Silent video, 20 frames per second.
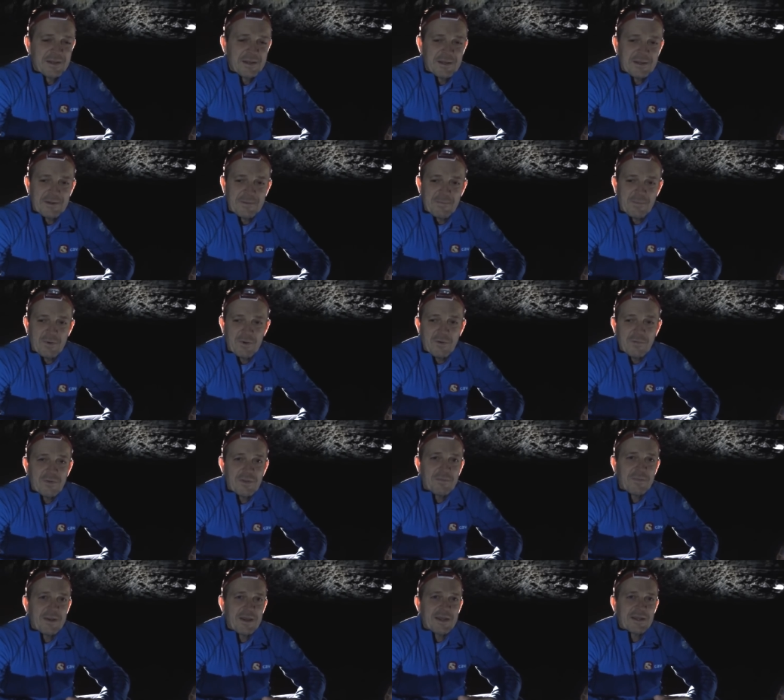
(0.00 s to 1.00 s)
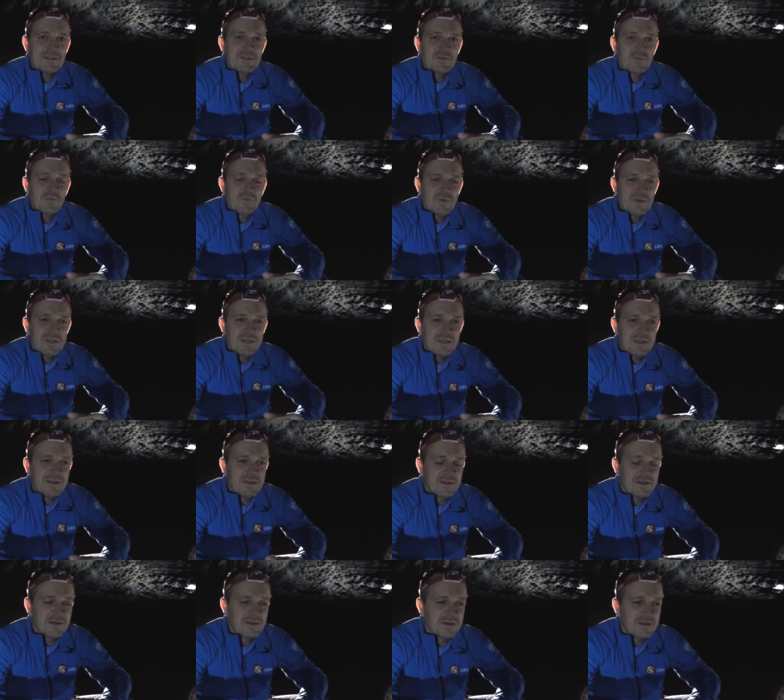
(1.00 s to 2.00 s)
Um, over the past week,
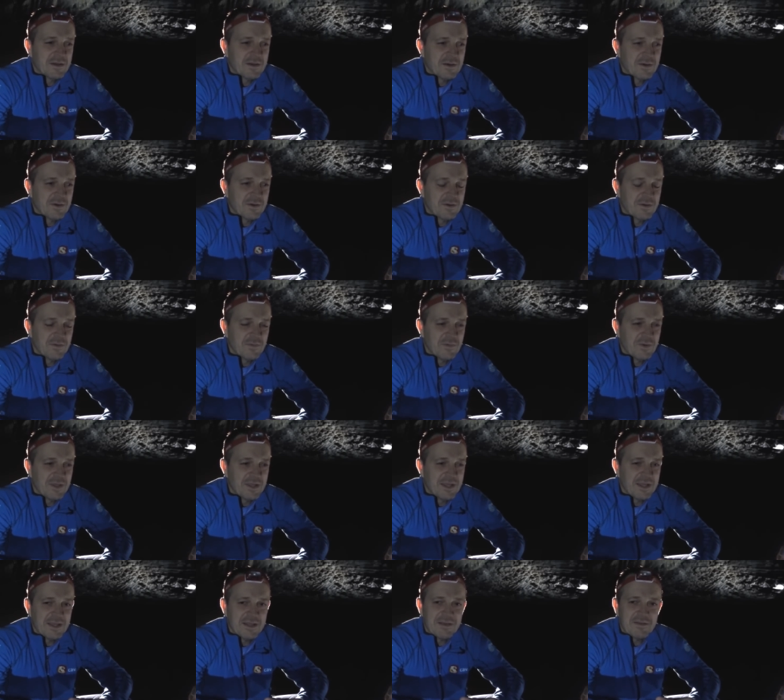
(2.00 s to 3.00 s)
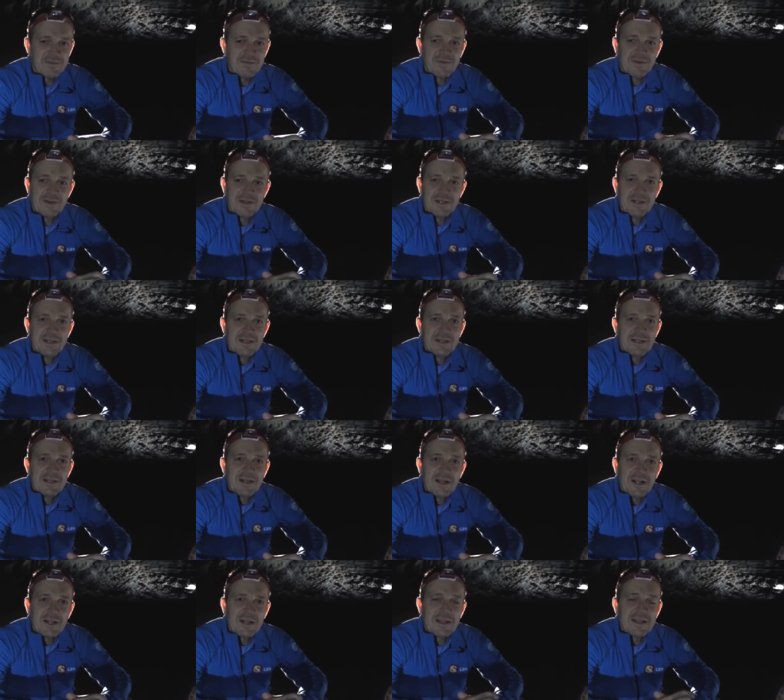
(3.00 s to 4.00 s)
uh, we have
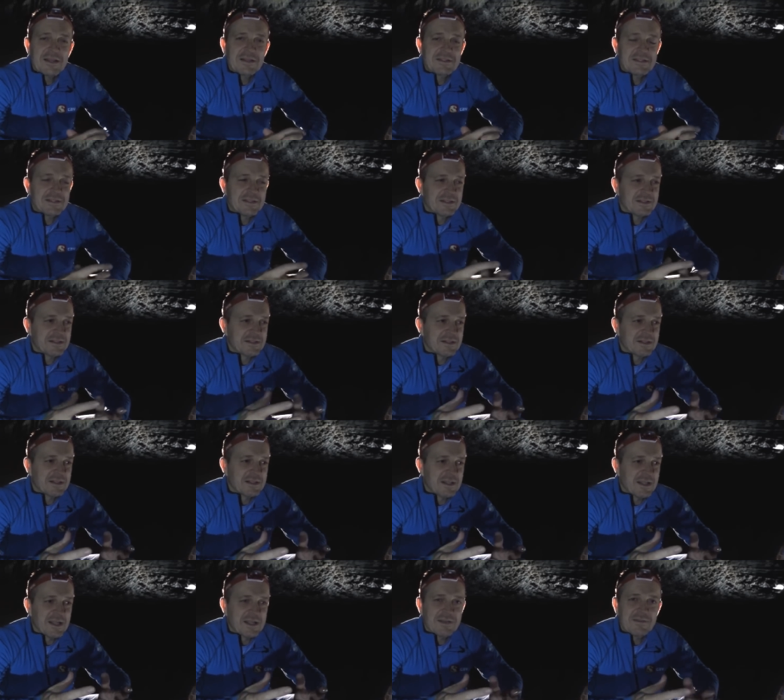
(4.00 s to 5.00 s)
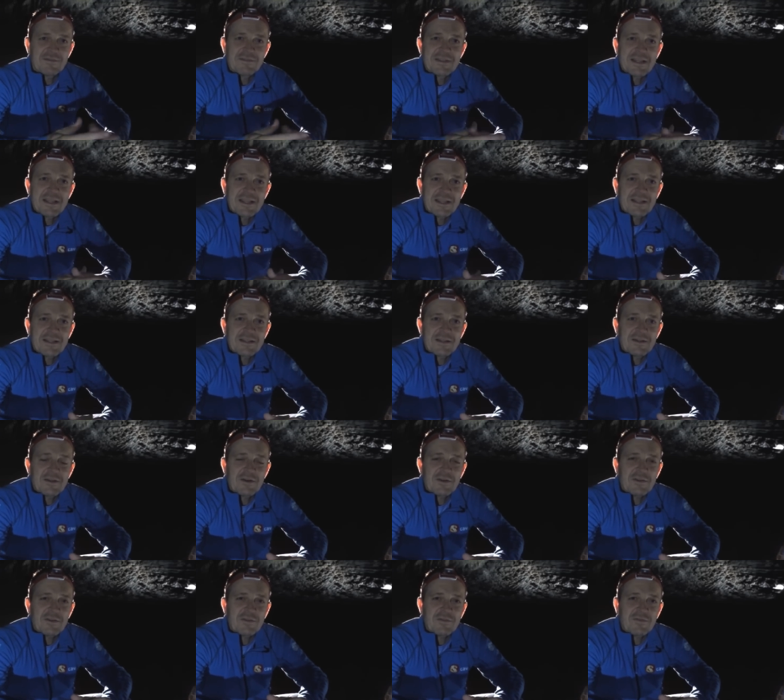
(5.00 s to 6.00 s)
collected a, a lot of data
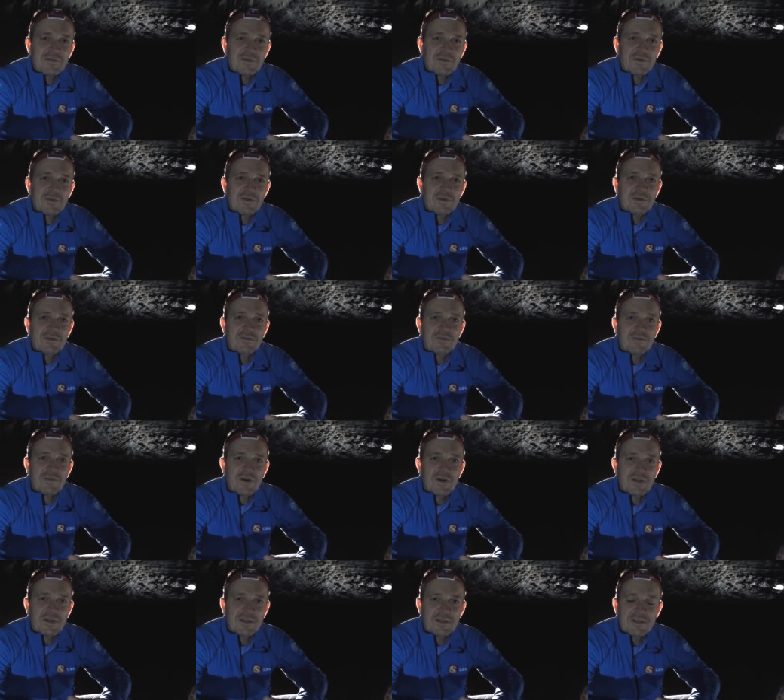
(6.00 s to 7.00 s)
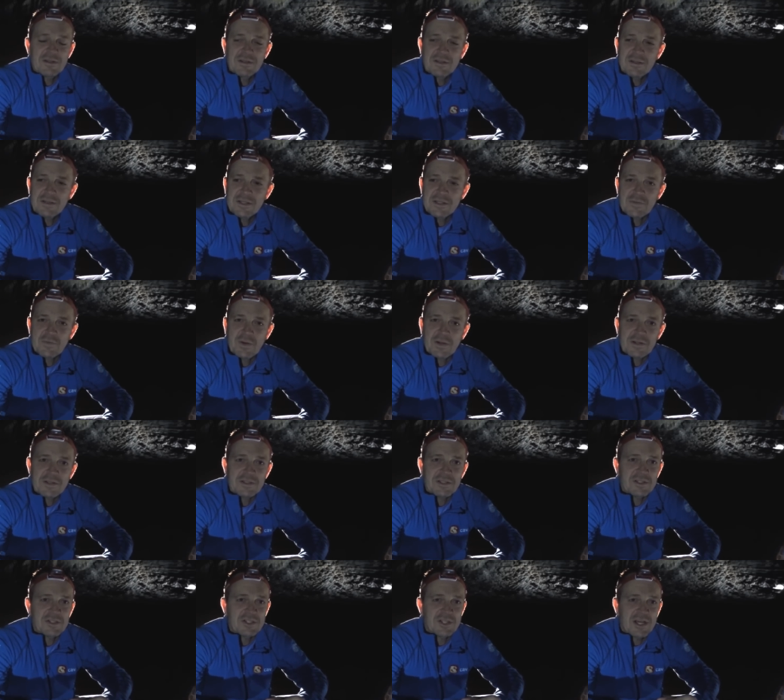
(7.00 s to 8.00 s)
on the flora and fauna, as well
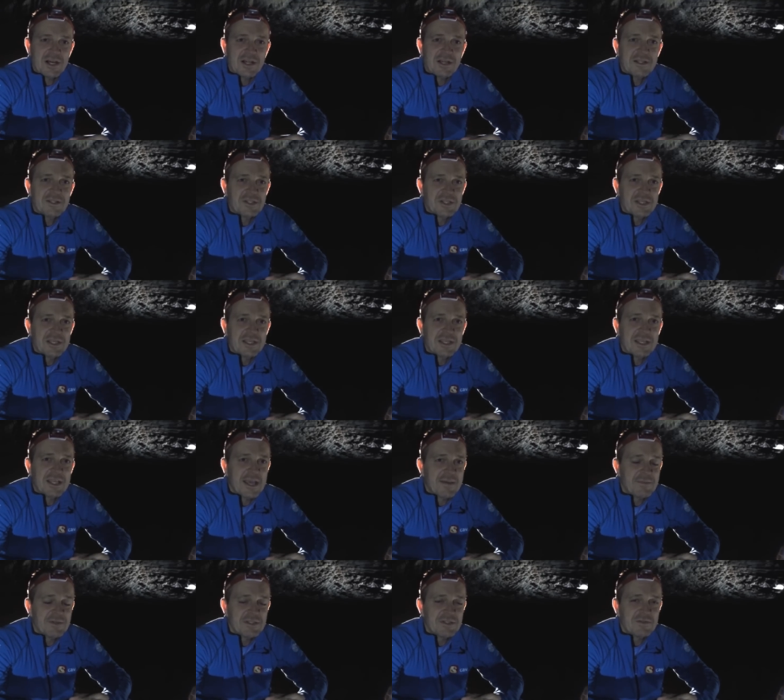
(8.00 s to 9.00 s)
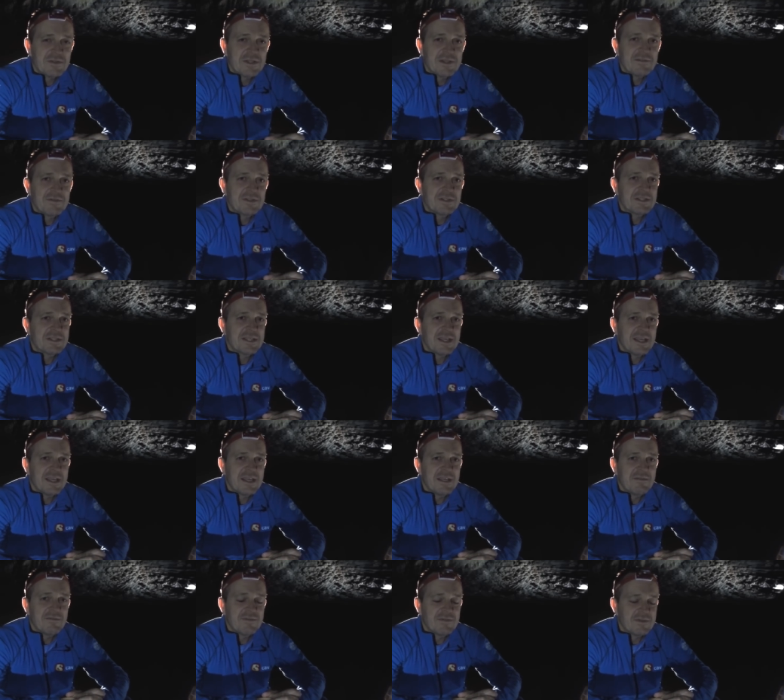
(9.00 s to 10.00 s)
as the geology and chemistry of this
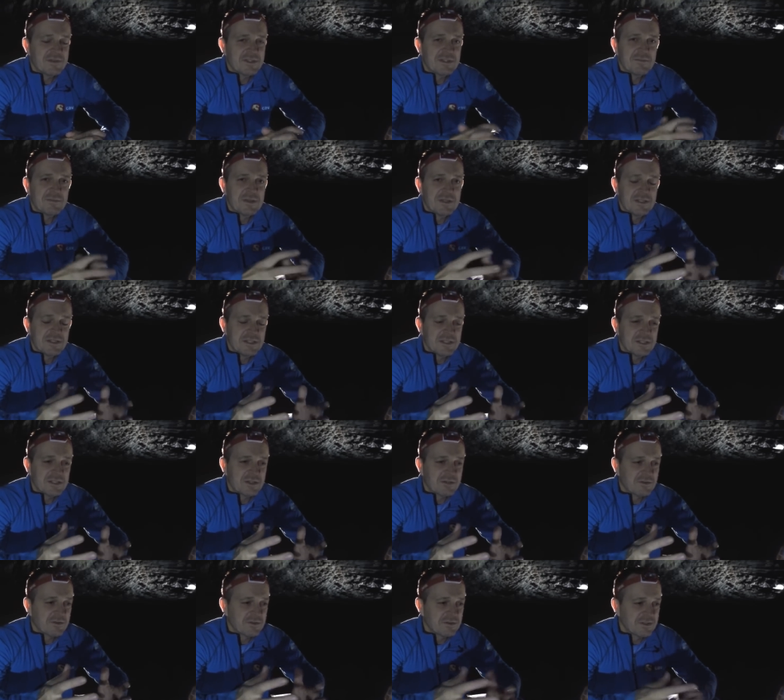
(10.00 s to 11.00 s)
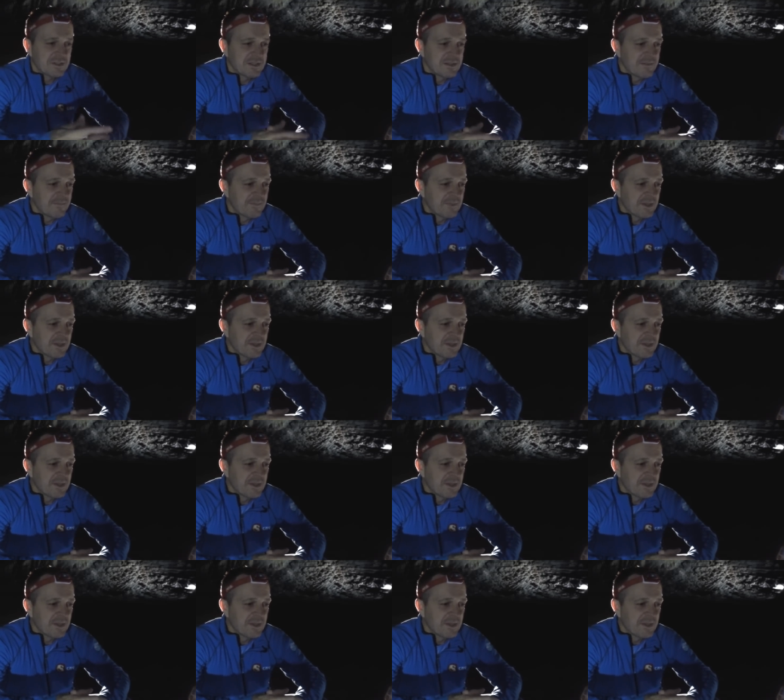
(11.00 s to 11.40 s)
cave, this amazing Sa Grutta.